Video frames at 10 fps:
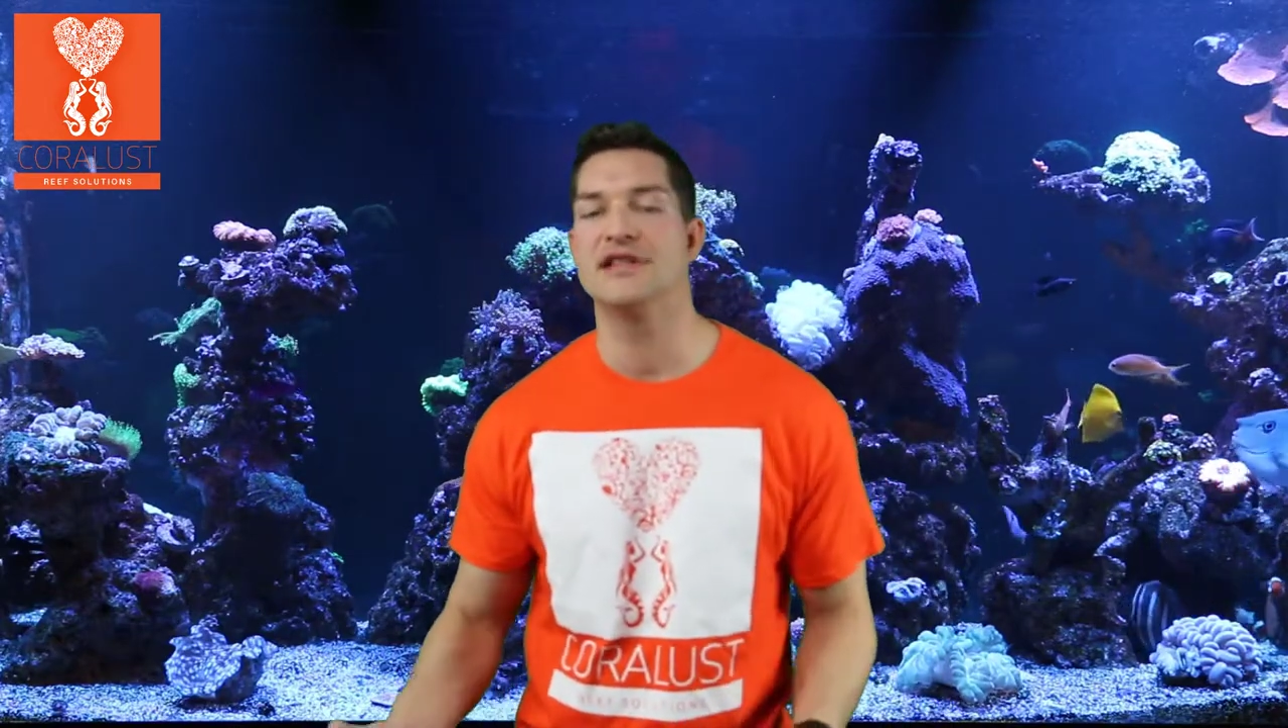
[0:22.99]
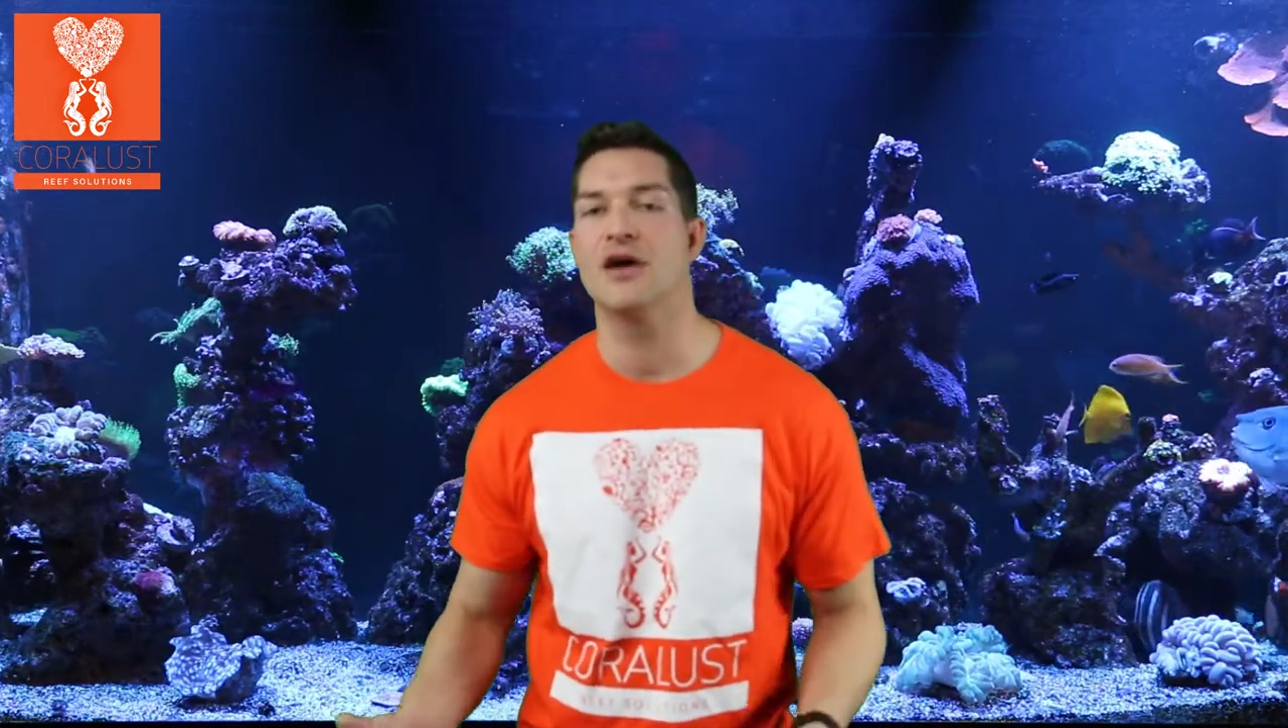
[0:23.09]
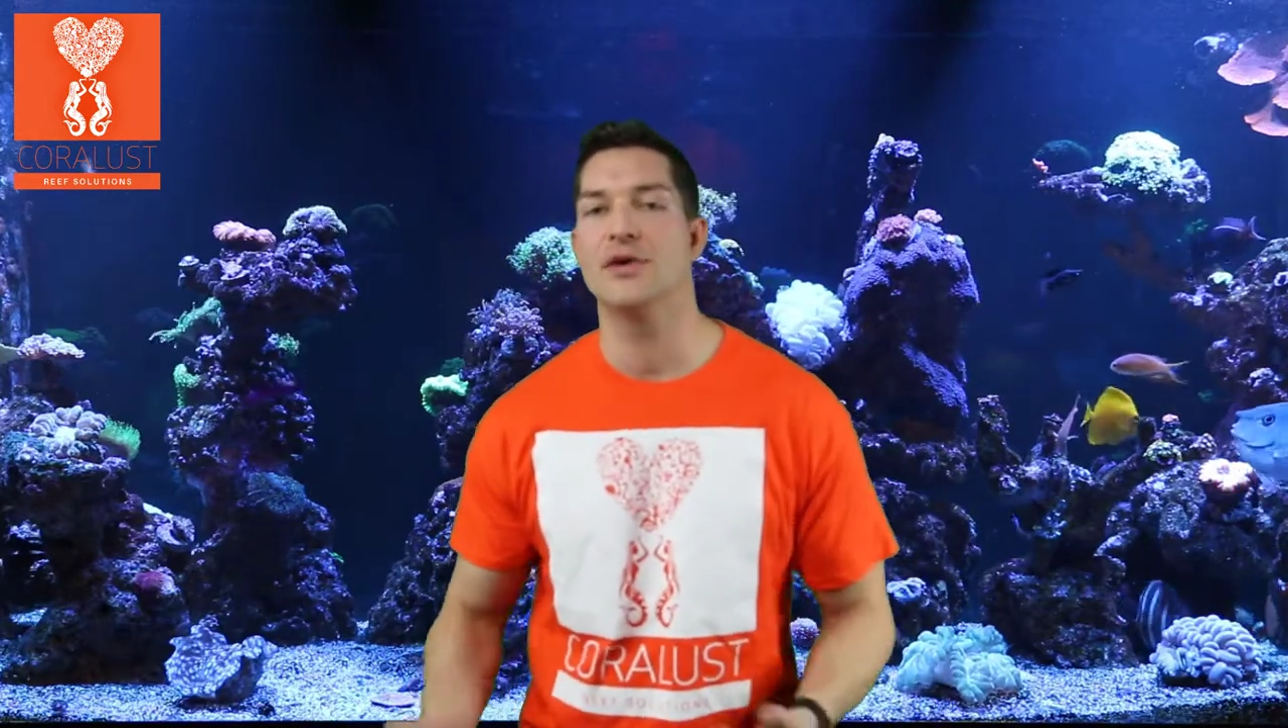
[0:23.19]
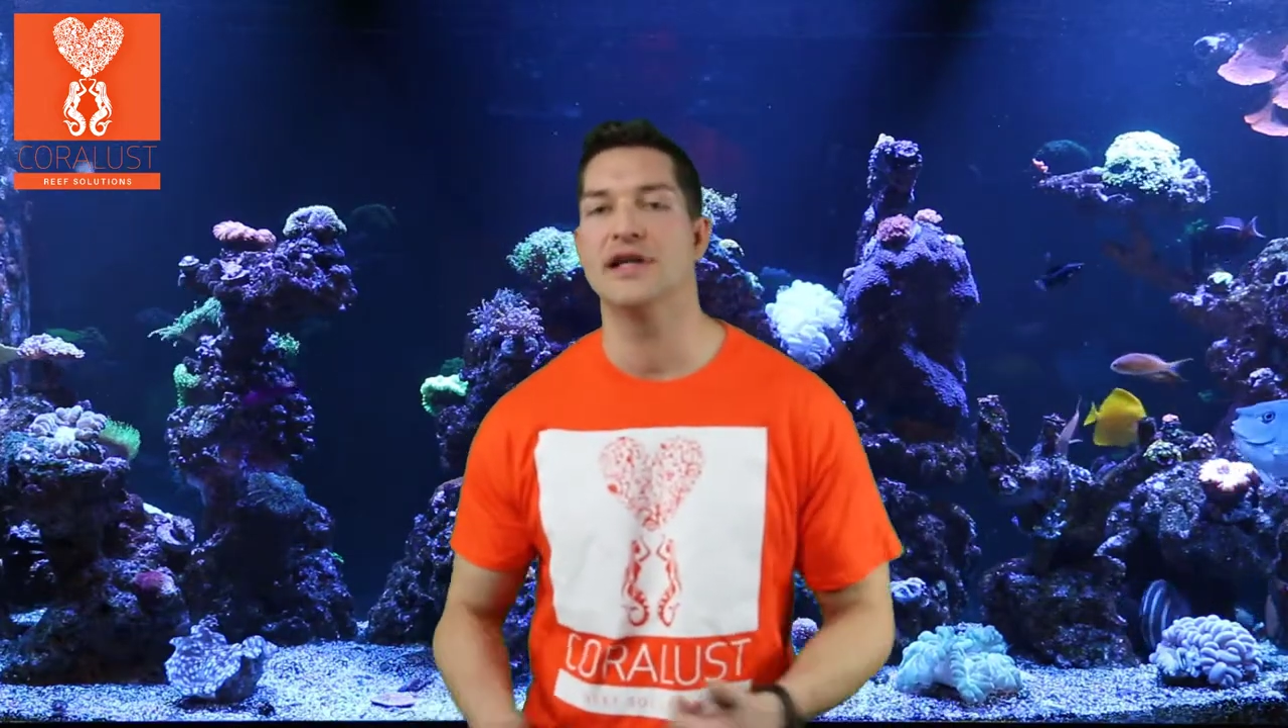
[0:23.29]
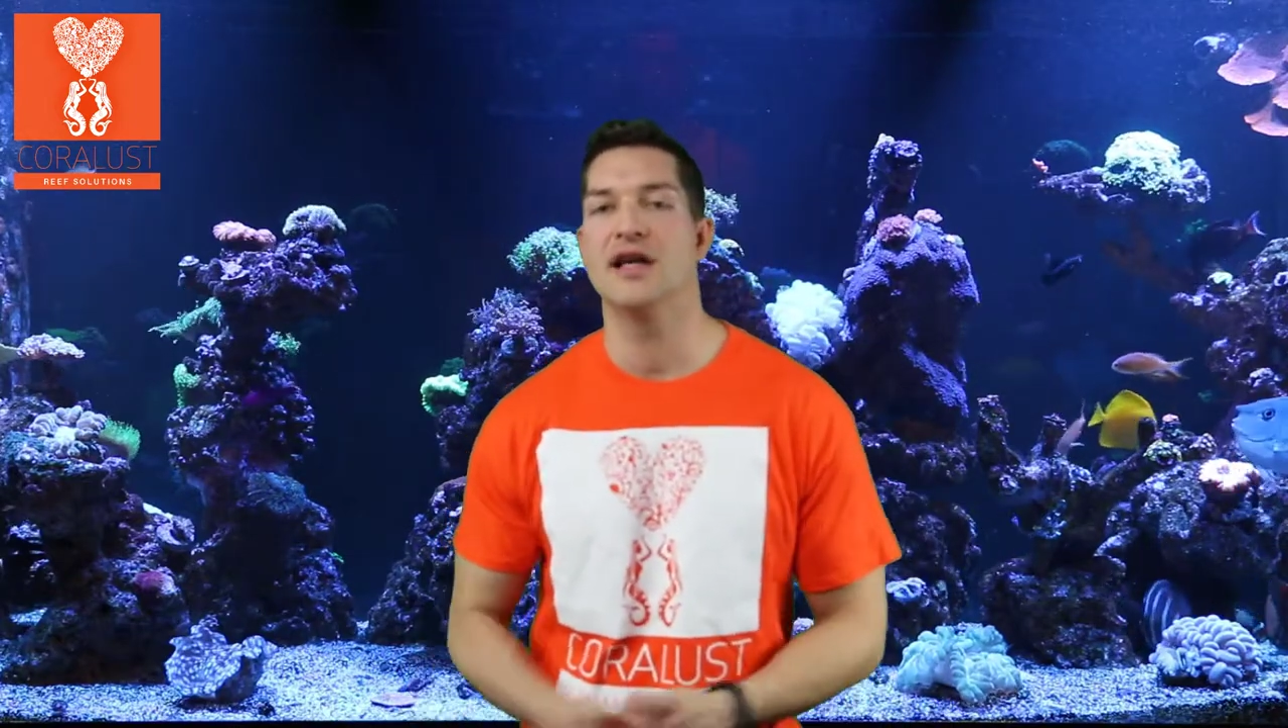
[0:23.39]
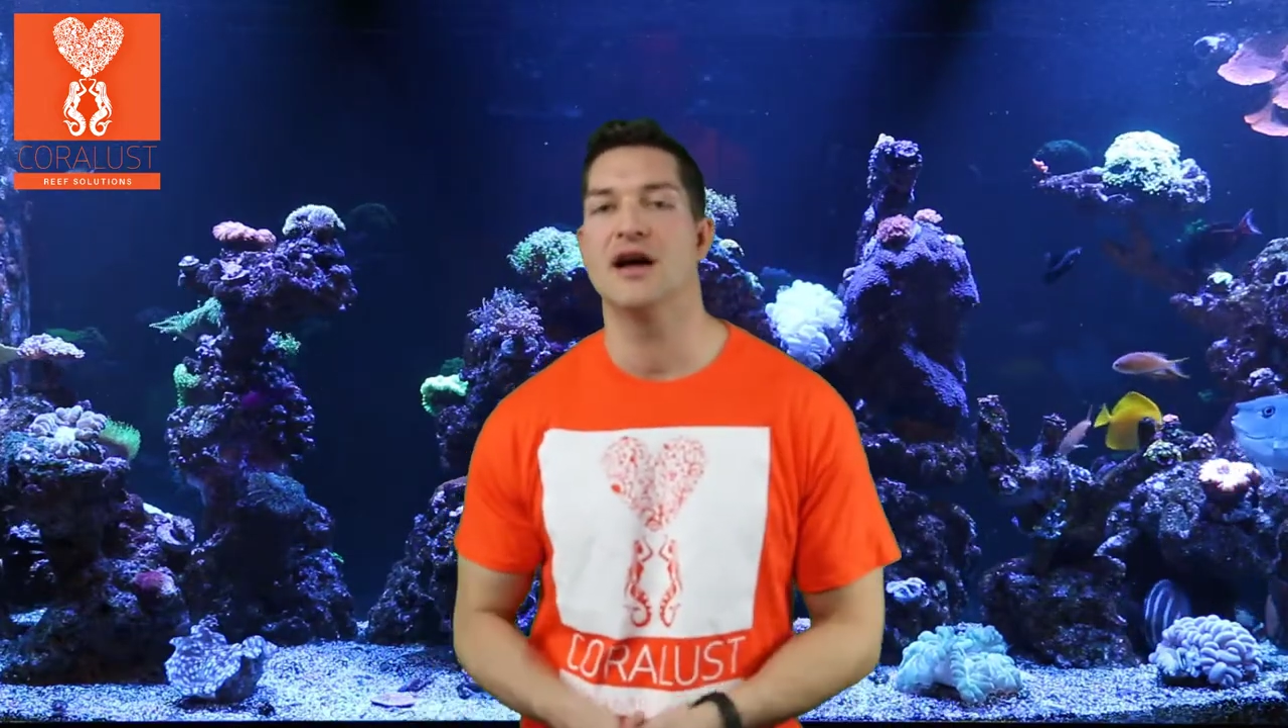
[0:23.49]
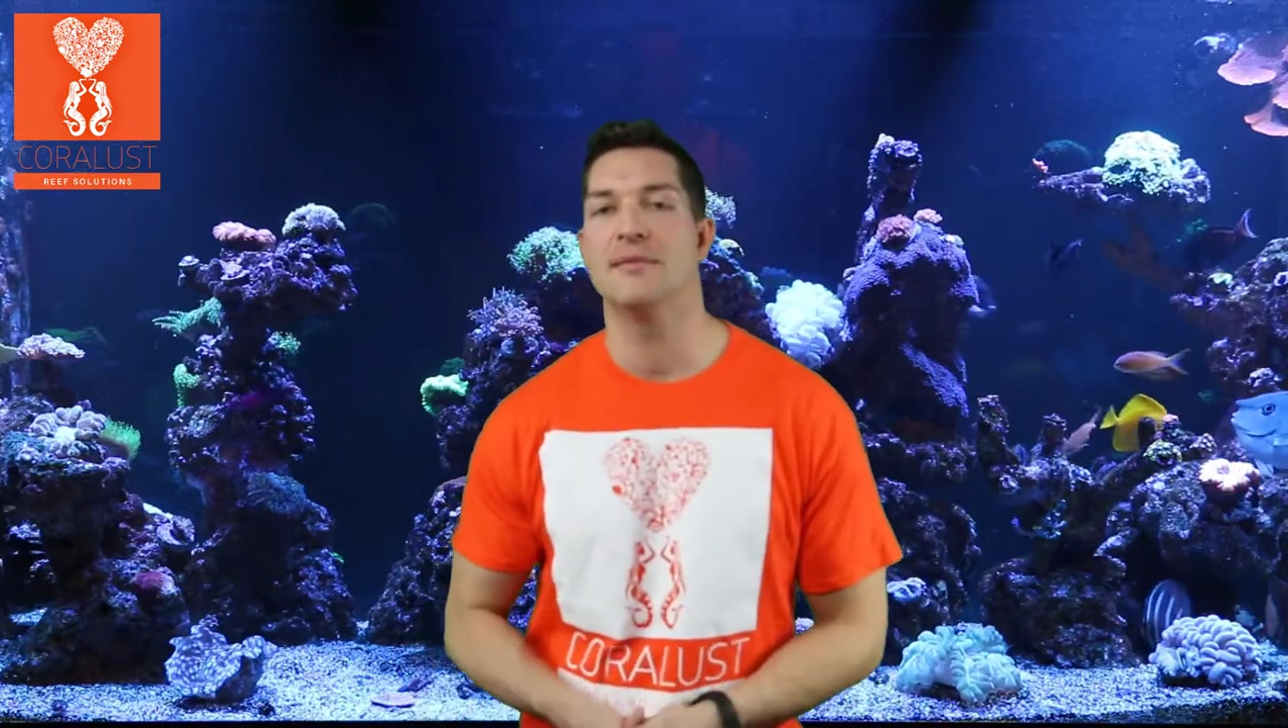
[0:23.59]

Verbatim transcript: that we